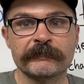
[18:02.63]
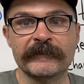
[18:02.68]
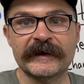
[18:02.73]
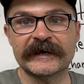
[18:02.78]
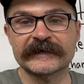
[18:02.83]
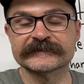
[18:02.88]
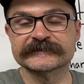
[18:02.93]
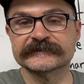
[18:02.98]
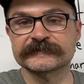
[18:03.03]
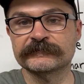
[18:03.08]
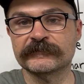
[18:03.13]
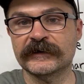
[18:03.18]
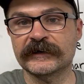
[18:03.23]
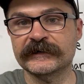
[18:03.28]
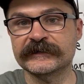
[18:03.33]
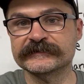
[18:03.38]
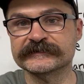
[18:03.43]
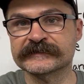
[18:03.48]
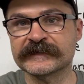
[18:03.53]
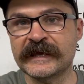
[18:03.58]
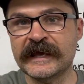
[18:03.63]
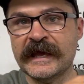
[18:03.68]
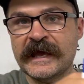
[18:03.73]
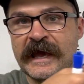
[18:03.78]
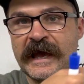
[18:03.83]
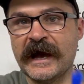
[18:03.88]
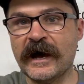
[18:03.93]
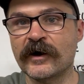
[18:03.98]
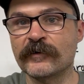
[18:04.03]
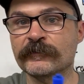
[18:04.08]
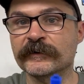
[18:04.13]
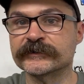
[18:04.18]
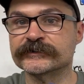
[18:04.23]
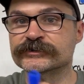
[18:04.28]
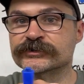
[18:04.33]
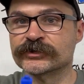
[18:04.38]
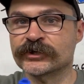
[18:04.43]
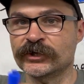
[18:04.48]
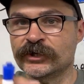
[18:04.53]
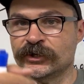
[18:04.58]
maximize how
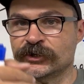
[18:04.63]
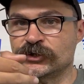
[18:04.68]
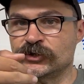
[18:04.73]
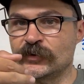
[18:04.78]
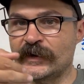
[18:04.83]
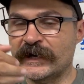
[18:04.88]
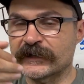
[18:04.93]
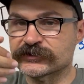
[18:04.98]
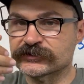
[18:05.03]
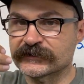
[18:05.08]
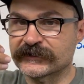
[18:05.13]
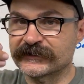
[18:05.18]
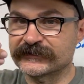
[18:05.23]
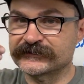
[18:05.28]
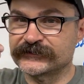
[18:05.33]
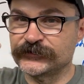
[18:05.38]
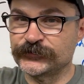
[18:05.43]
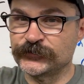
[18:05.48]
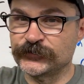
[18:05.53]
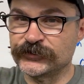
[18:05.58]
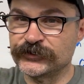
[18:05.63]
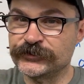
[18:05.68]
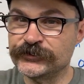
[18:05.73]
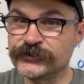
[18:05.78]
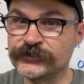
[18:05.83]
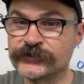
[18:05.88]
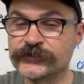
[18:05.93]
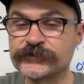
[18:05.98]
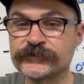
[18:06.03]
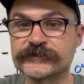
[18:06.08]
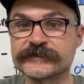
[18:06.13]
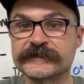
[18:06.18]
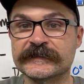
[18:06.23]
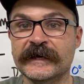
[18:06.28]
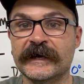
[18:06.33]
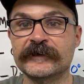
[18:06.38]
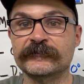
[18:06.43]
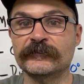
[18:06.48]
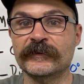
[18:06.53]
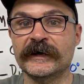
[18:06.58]
much you actually get to use
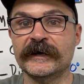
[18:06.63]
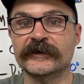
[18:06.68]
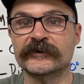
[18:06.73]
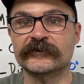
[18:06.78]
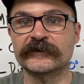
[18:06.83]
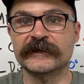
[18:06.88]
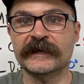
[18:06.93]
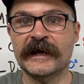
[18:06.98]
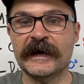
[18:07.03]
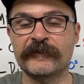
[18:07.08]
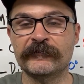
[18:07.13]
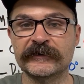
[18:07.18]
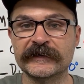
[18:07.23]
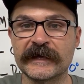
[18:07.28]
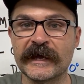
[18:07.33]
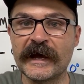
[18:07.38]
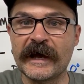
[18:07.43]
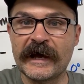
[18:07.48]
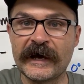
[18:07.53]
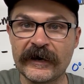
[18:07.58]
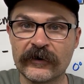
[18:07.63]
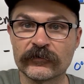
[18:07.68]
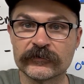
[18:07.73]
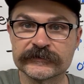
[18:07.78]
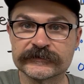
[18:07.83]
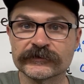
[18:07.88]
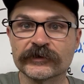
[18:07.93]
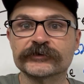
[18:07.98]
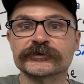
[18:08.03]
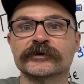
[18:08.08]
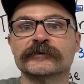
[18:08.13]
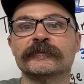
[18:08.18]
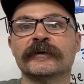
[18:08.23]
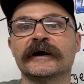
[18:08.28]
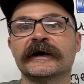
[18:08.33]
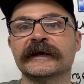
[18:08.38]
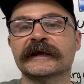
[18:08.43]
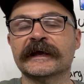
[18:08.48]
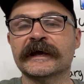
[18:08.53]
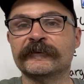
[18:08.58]
that battery, how many hours on your
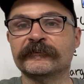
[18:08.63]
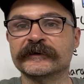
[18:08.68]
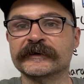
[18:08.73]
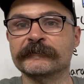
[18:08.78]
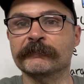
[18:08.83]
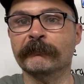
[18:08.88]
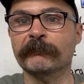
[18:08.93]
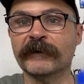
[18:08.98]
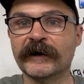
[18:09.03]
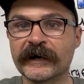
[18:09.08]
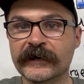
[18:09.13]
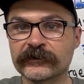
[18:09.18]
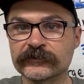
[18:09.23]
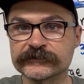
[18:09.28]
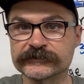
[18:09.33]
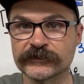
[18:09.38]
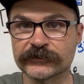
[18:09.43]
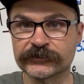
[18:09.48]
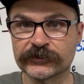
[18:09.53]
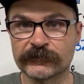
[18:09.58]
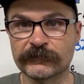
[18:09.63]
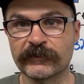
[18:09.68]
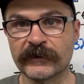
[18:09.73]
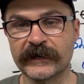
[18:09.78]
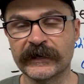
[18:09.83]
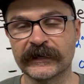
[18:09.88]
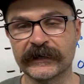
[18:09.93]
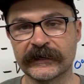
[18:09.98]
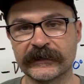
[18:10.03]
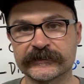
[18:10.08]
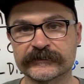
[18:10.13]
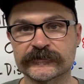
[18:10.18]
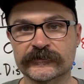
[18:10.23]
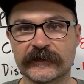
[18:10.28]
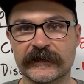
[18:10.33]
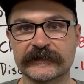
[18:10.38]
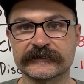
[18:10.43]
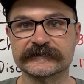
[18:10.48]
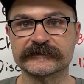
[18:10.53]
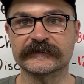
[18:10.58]
bike, how many miles on your bike it
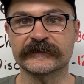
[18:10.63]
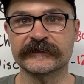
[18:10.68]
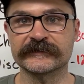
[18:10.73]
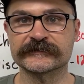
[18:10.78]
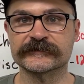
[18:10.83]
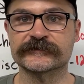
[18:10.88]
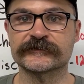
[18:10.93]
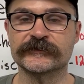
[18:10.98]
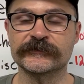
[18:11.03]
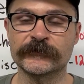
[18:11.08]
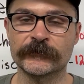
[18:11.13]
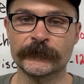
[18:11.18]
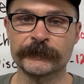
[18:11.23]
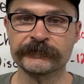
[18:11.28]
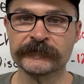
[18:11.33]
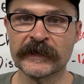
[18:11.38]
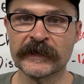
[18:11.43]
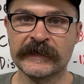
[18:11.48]
translates to.